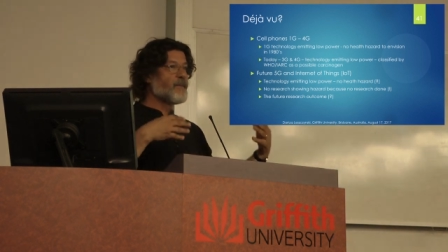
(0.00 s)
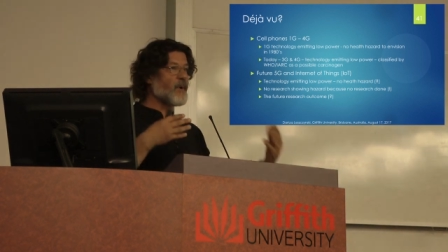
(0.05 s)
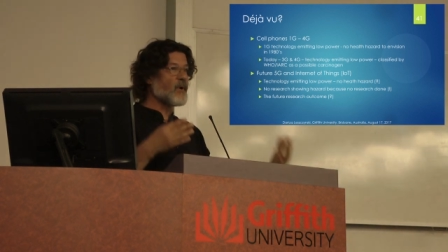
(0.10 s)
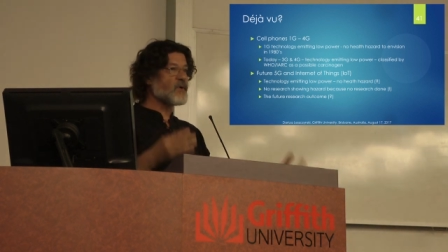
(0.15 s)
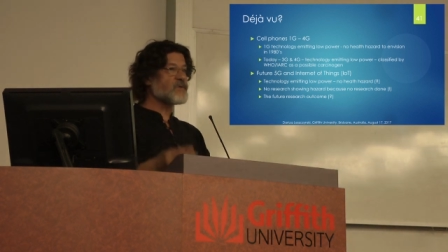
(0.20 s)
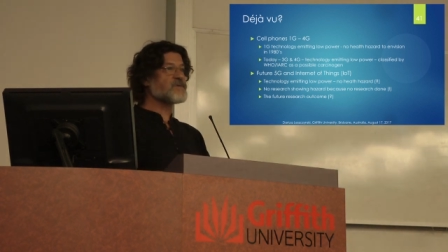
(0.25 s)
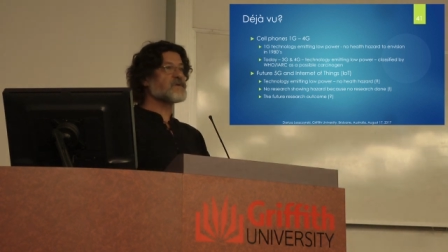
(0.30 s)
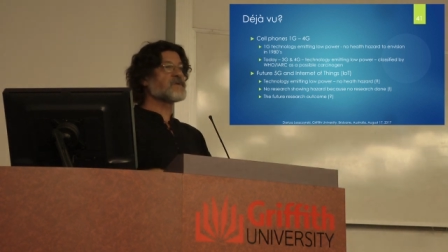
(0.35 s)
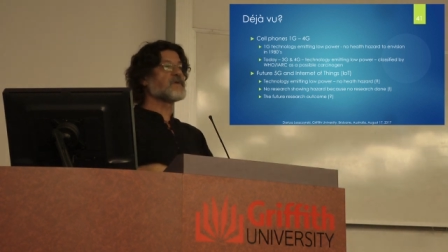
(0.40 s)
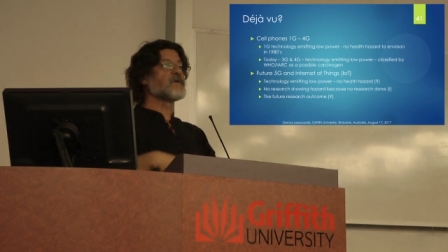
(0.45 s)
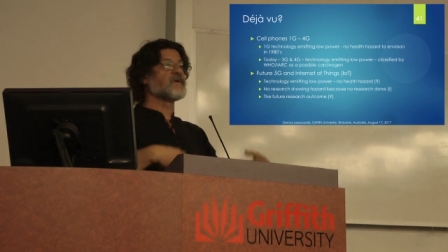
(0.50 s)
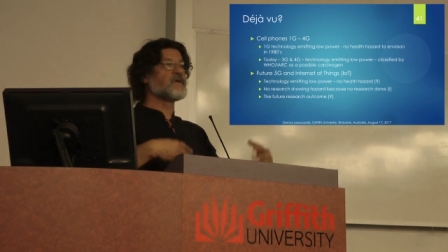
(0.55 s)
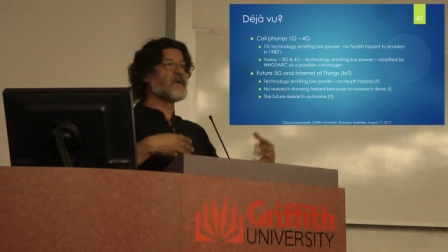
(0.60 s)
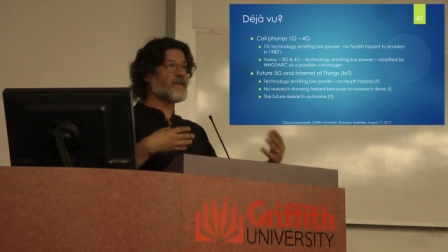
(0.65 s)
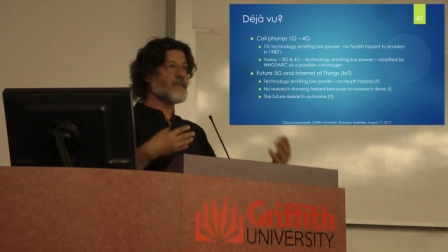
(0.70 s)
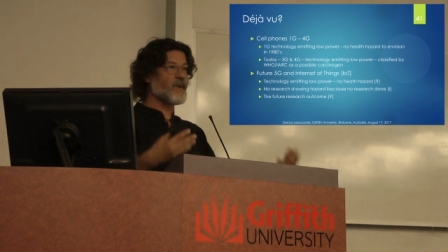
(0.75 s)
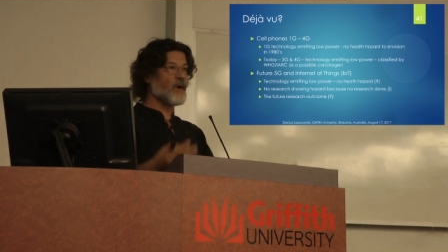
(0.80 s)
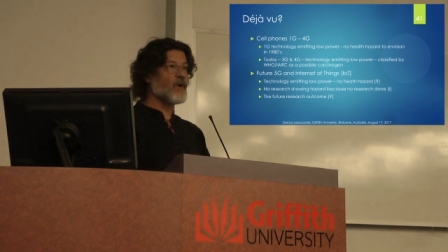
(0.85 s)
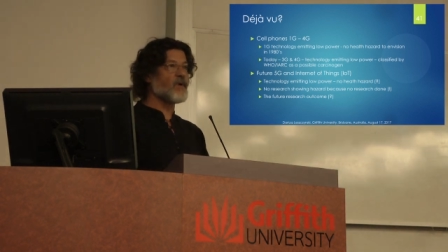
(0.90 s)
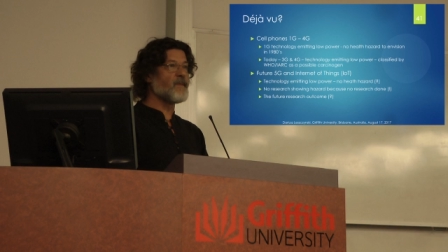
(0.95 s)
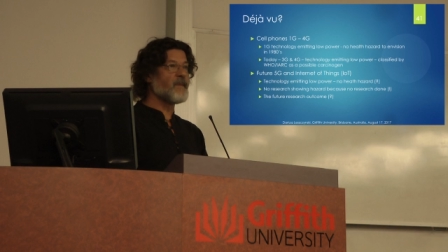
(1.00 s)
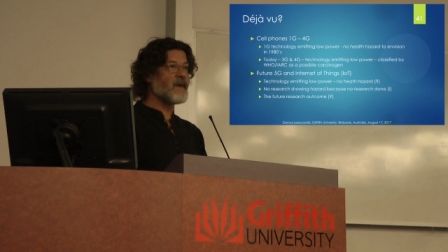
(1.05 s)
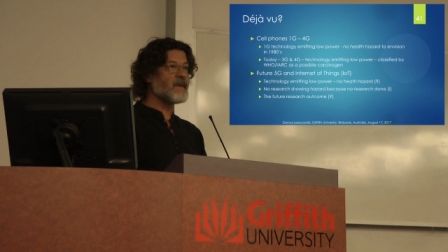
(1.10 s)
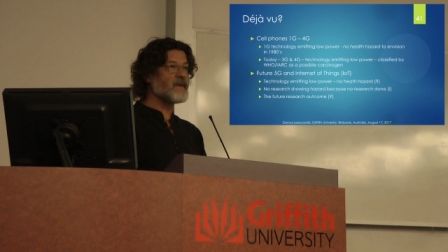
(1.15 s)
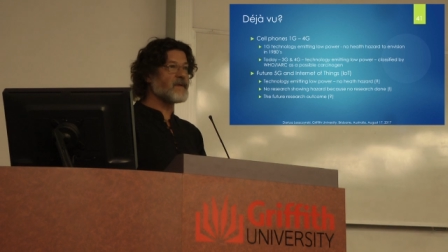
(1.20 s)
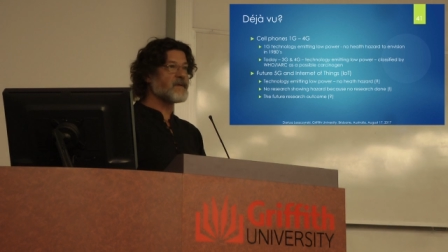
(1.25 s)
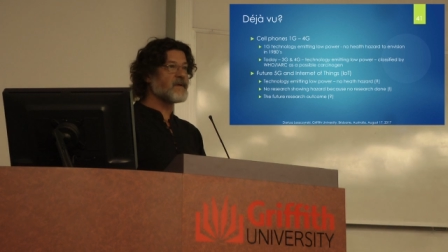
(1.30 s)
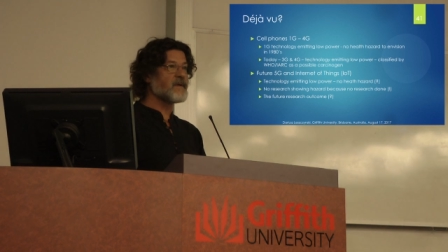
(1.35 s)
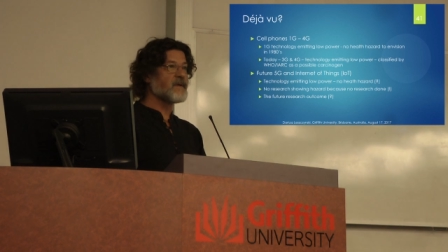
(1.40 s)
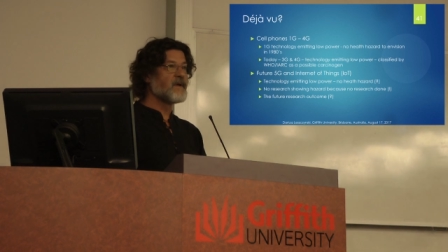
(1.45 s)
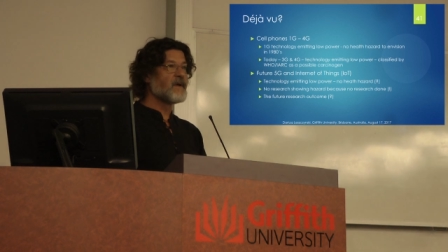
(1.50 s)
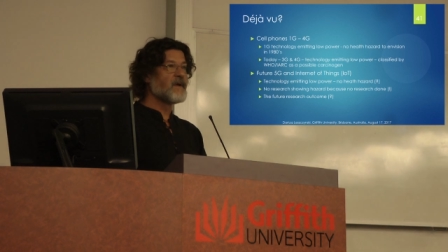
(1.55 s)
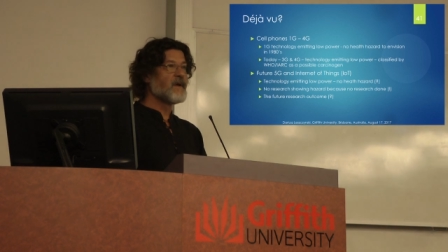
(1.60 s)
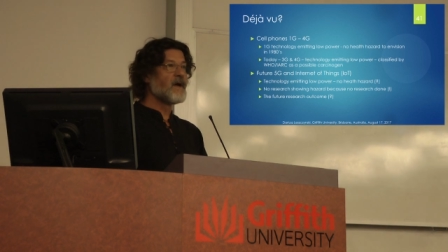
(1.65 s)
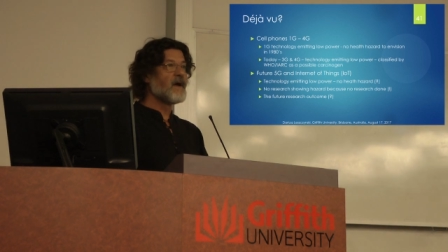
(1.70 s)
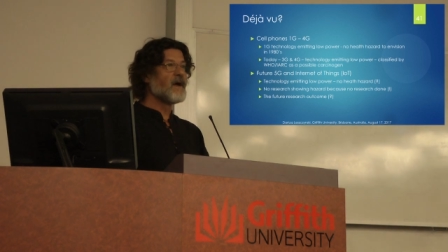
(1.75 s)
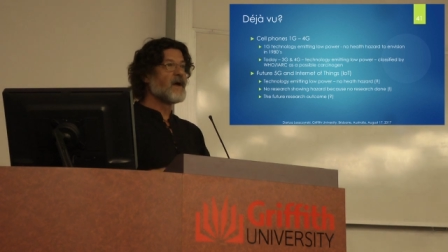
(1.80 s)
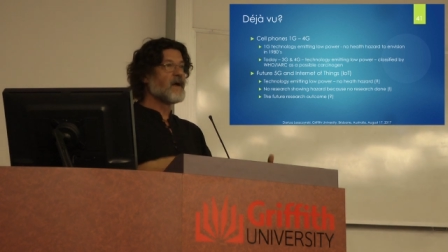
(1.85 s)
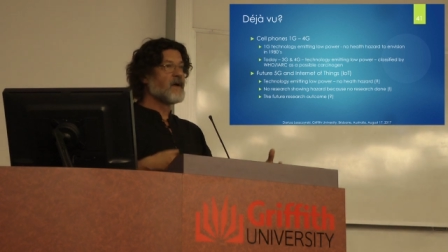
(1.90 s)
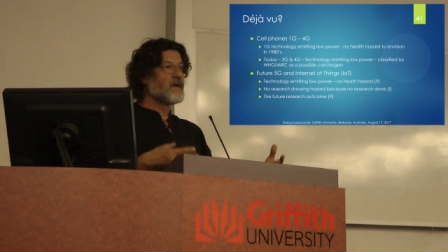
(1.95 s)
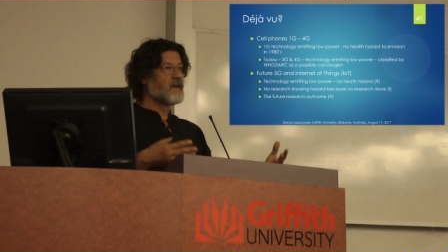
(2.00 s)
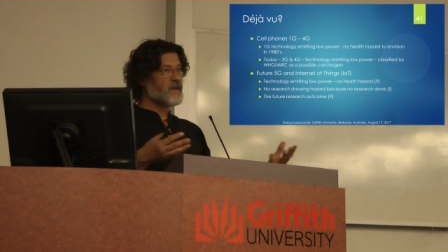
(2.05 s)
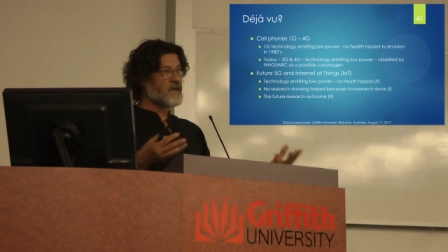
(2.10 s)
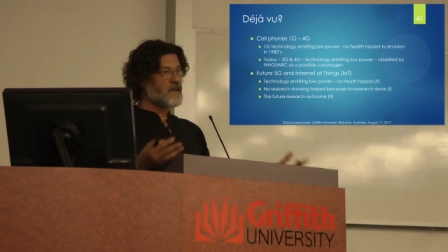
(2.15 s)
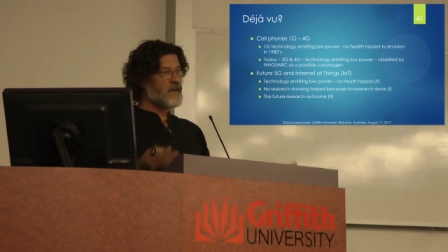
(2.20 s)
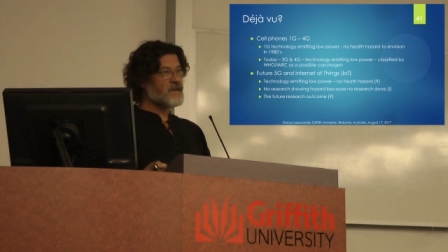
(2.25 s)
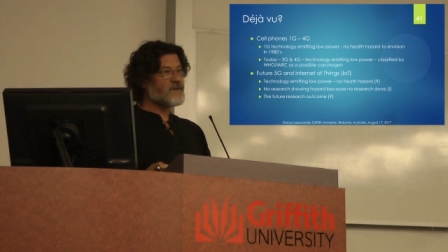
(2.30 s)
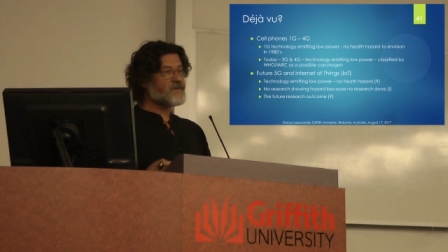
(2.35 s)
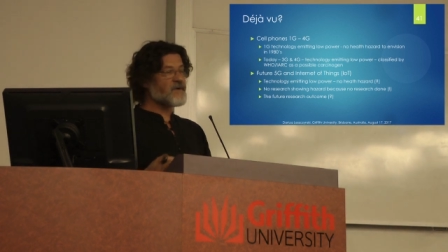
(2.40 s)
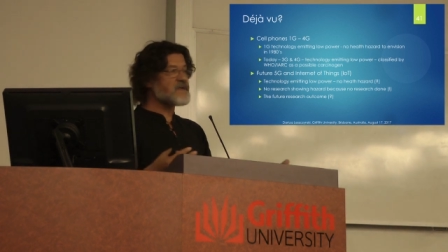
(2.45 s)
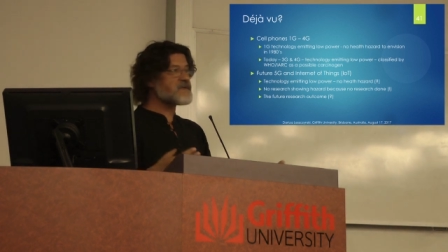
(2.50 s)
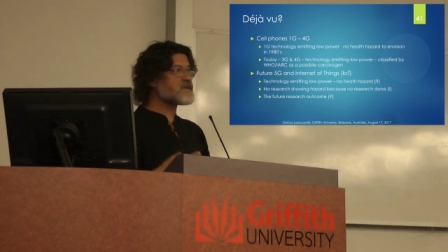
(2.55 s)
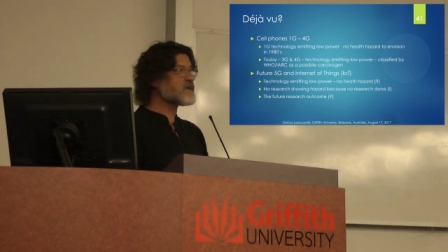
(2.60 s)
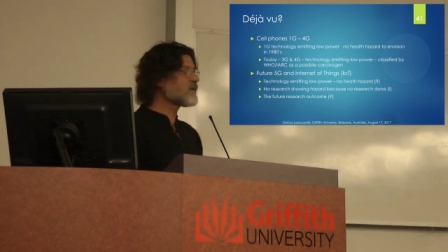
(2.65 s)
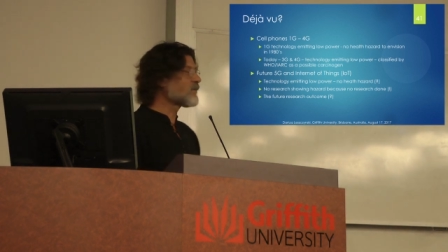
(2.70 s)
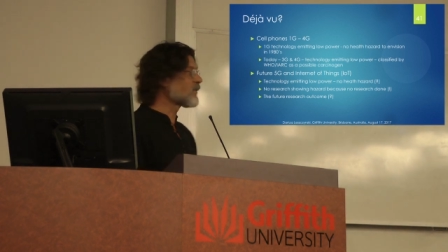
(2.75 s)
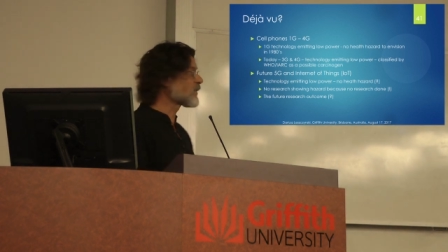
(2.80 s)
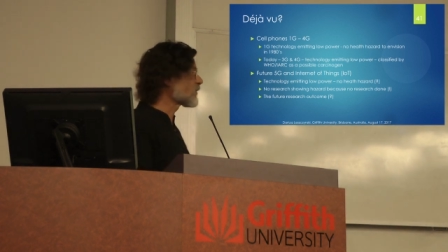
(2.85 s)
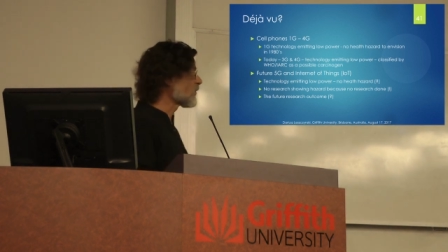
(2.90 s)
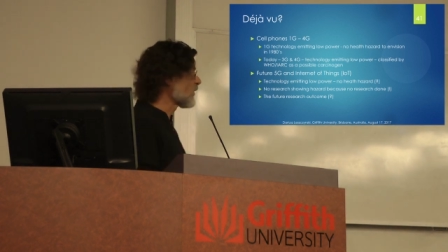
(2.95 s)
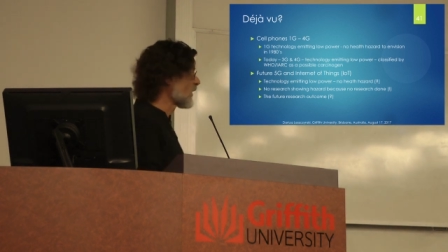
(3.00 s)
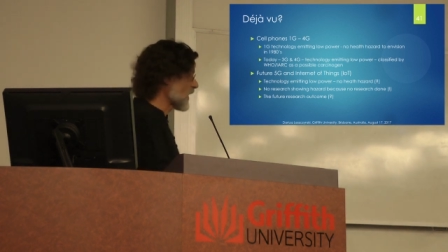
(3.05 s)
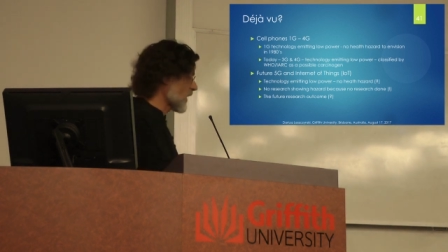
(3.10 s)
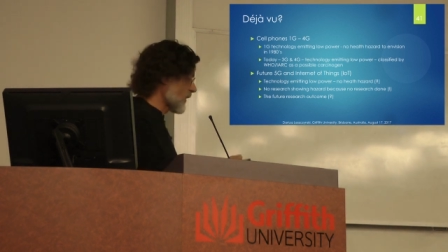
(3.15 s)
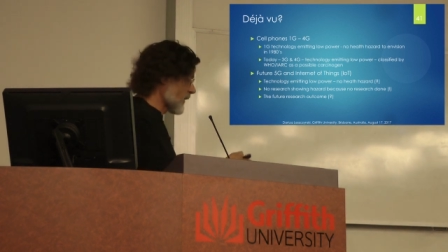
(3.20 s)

post-deployment. Interesting what will